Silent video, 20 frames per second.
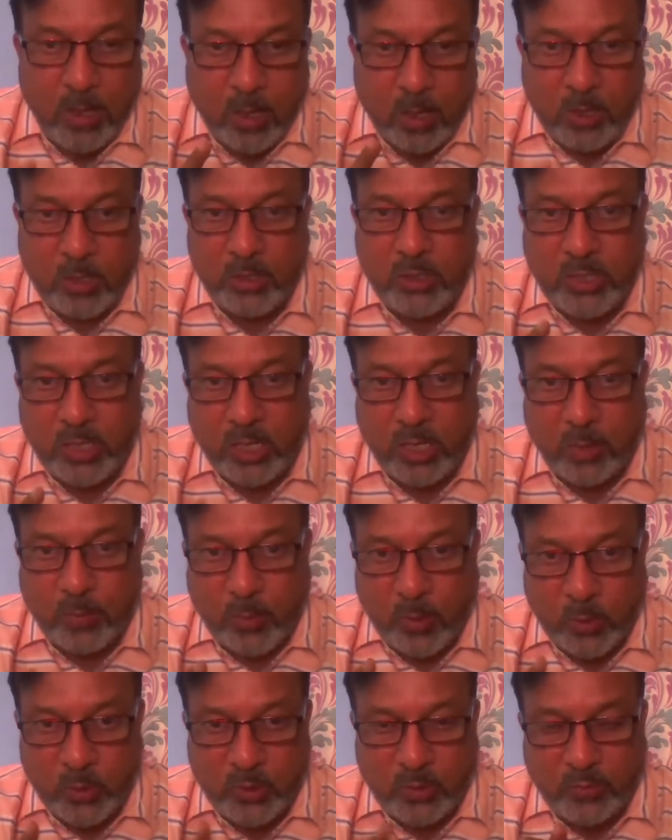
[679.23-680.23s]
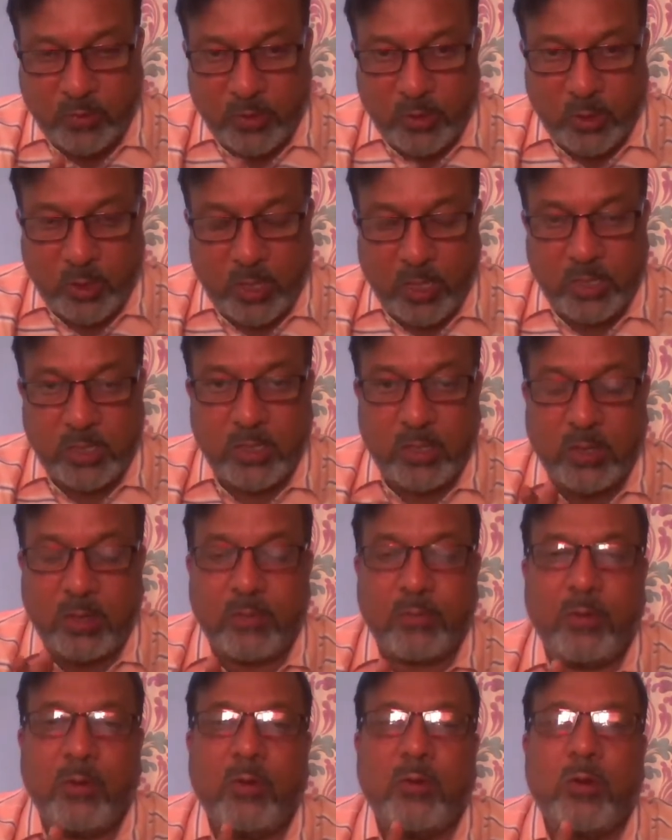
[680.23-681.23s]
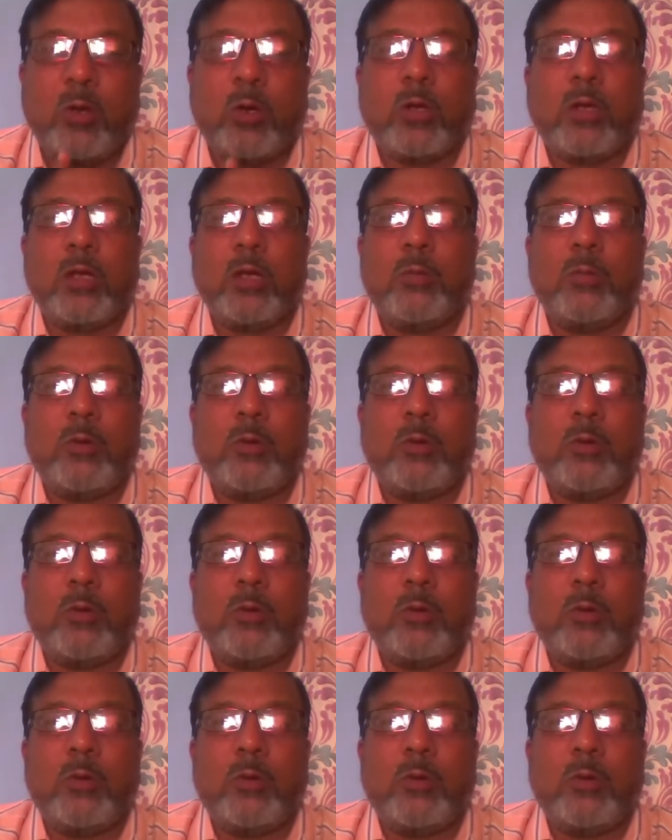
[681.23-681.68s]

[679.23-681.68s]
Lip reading: holistic approach of education, and we were talking